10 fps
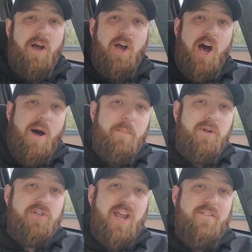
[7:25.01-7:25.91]

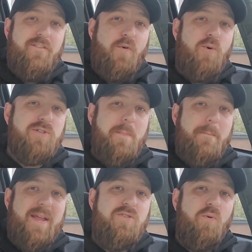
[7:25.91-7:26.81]
accomplish a forced
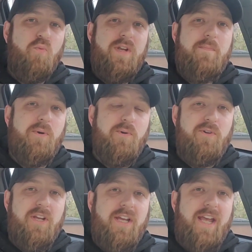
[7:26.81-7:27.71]
mental reboot.